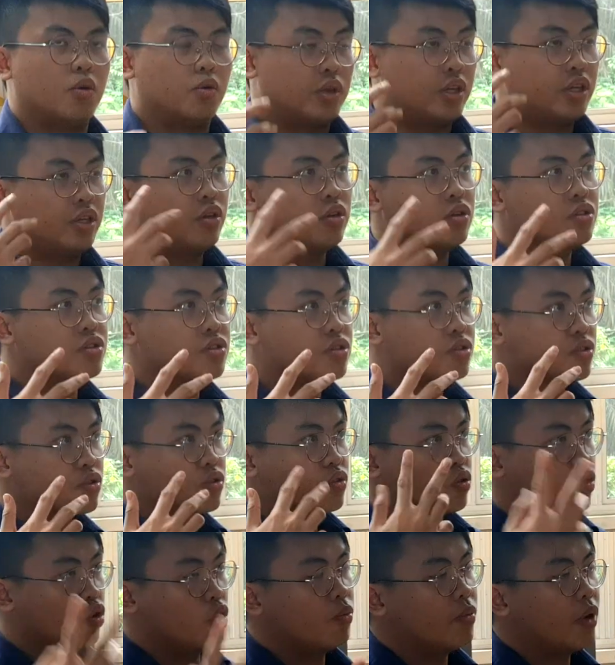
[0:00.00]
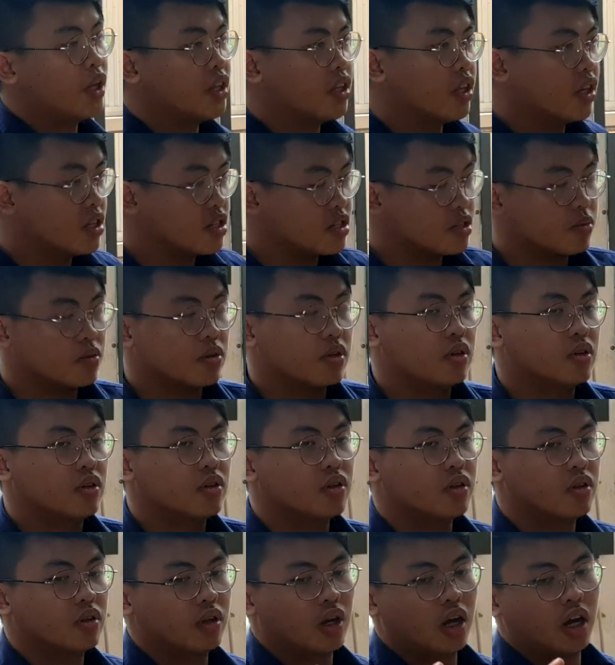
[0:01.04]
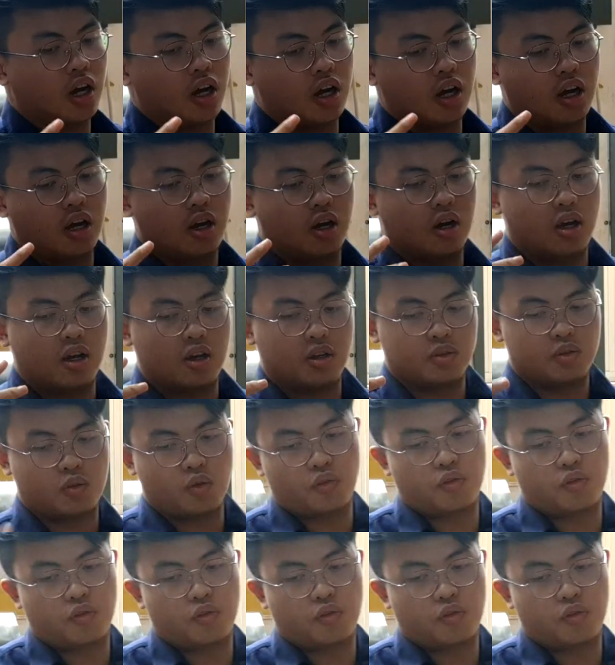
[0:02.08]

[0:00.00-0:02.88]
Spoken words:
We use two methods to